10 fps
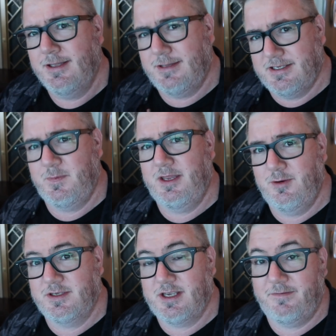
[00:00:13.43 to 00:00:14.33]
This
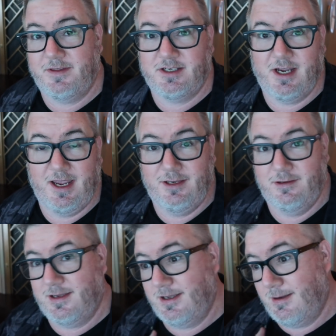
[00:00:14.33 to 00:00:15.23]
menu is off the chain.
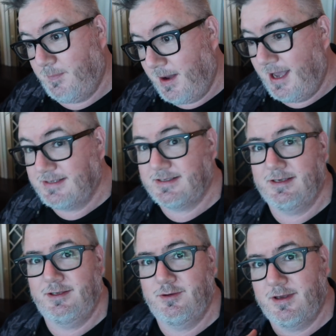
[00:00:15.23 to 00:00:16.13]
You can get
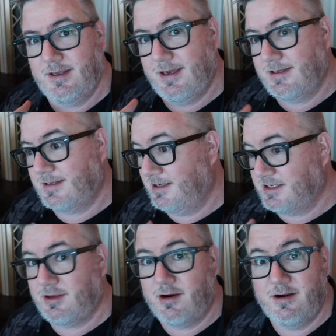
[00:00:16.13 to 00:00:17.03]
pasta, you can get
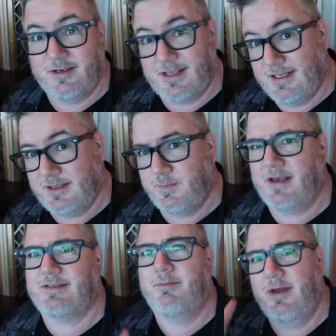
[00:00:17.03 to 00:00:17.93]
starters,
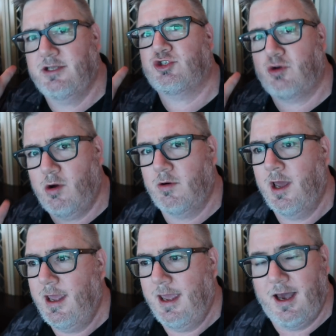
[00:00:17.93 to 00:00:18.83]
antipasta, minestrone,
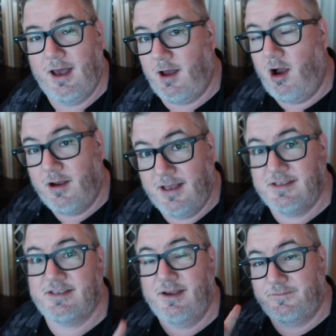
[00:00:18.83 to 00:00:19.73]
all
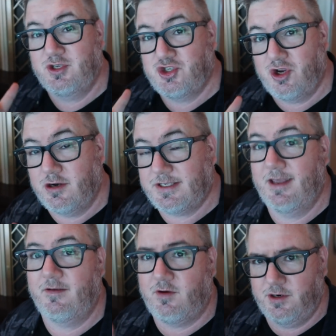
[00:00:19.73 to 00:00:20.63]
kinds of stuff, desserts,
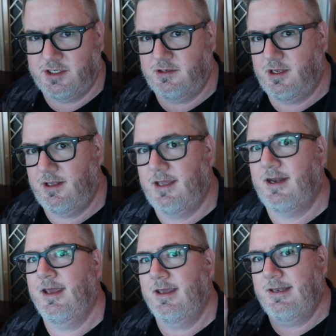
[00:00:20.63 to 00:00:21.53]
and of course you can get
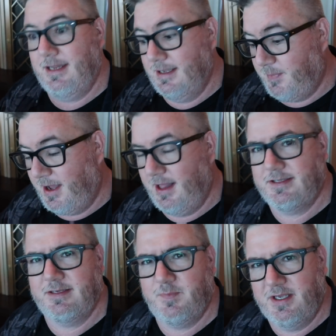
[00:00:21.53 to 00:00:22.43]

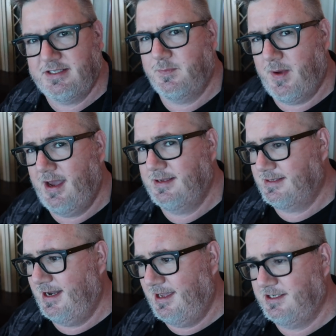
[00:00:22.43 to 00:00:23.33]
Neapolitan pizza pies,
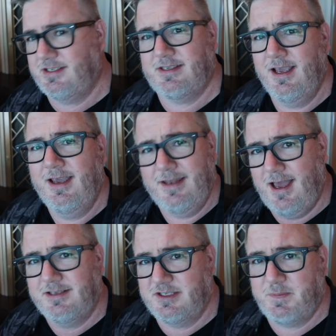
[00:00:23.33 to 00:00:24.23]
and not just
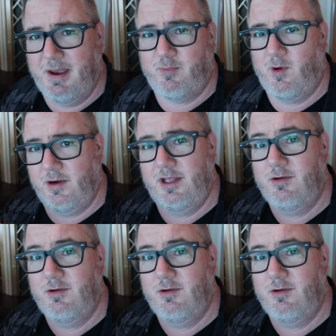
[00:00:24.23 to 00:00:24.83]
pepperoni.